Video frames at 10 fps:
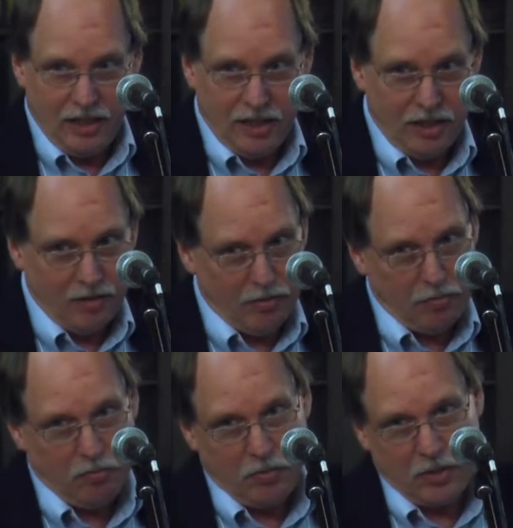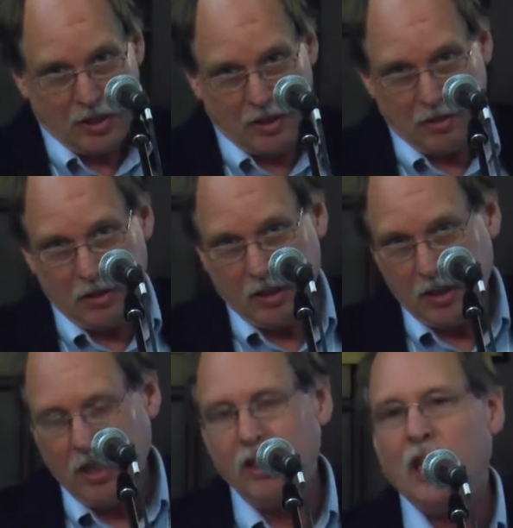The
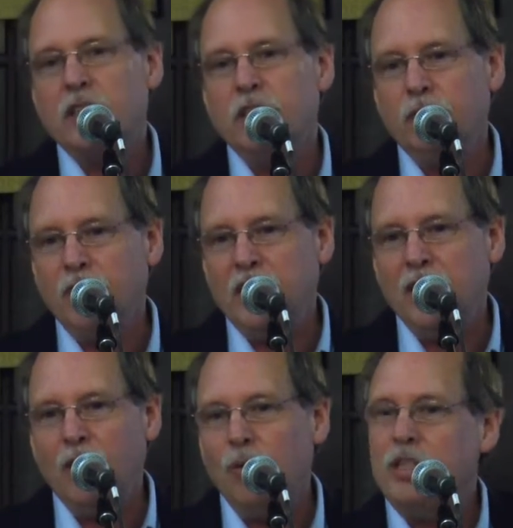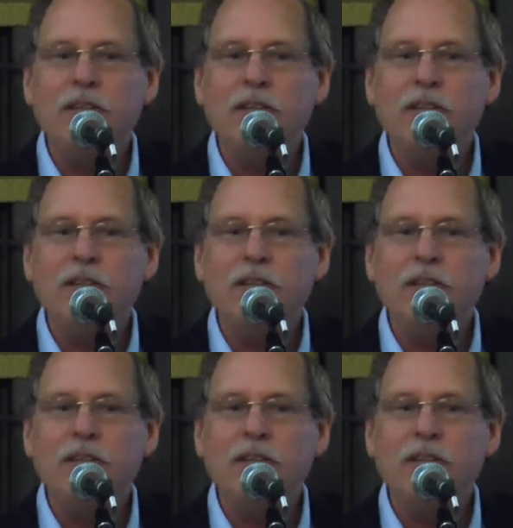collectively owned,